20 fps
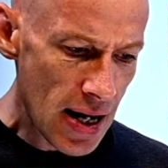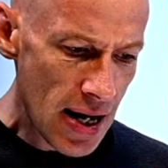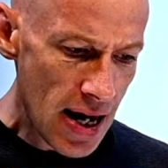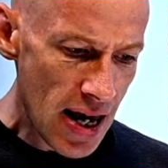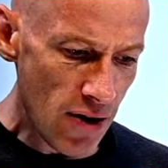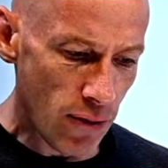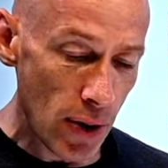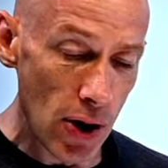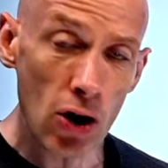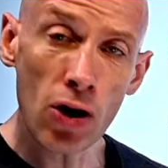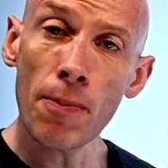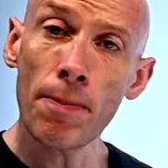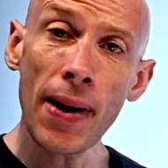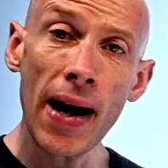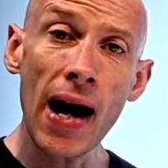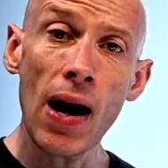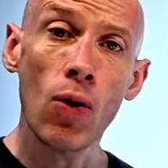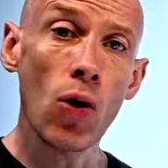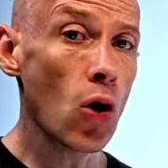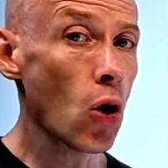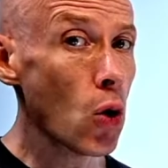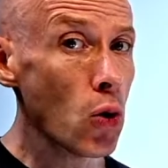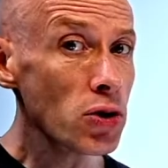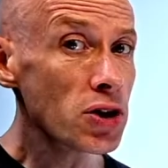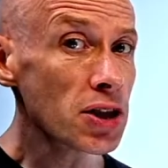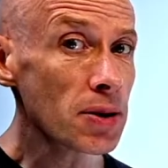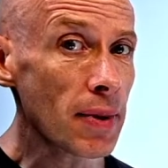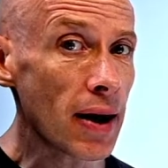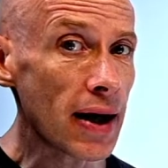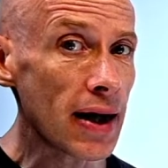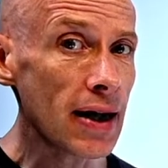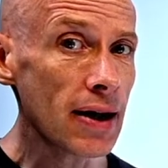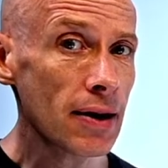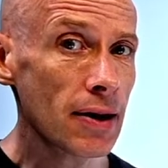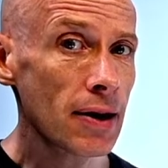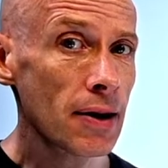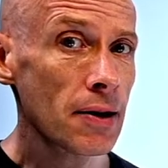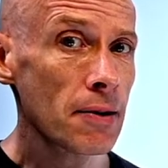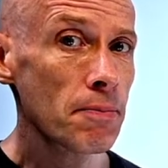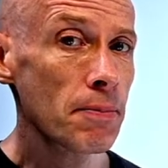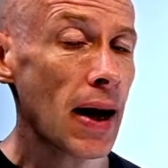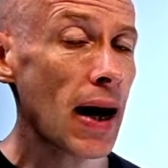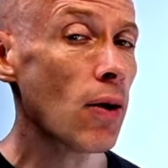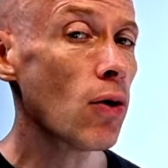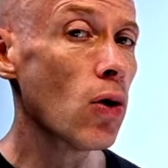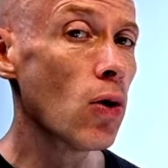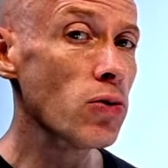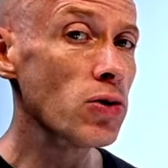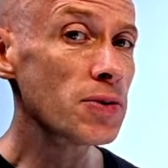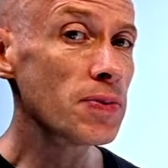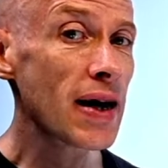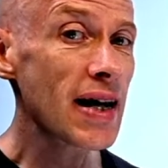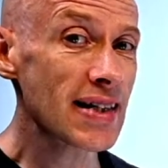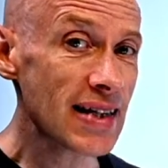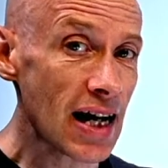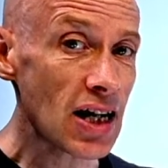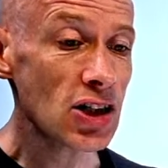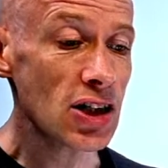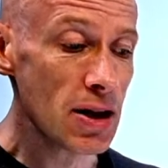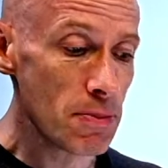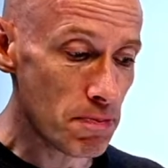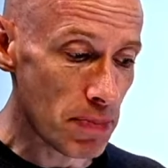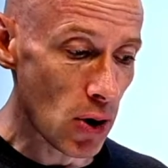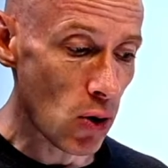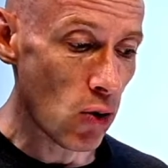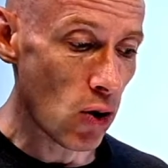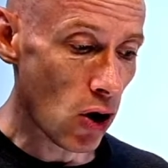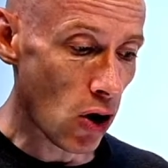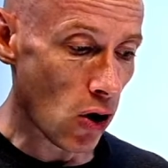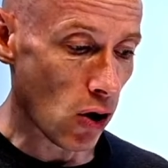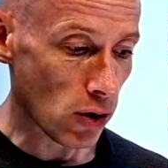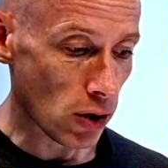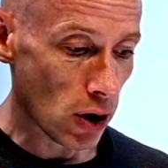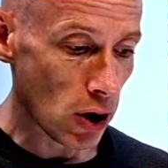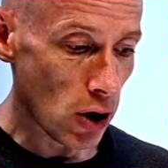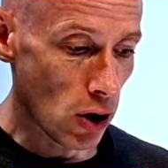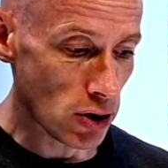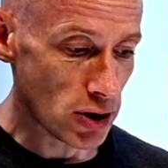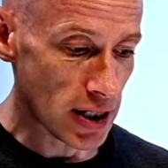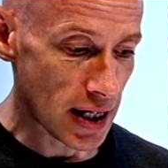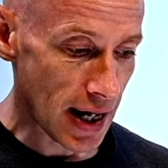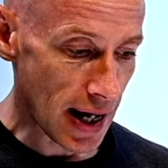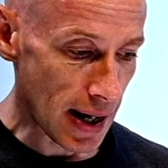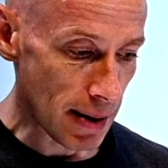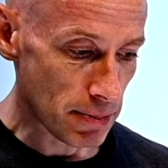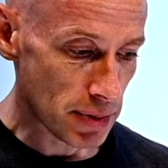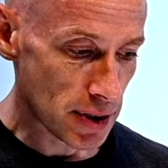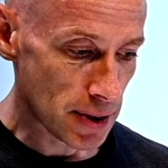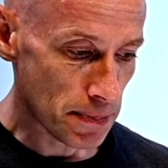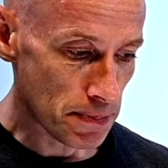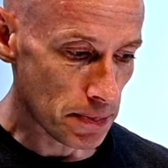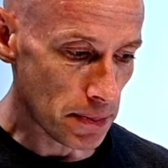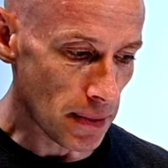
If we look at Power Automate, Power Automate is actually built on Logic Apps.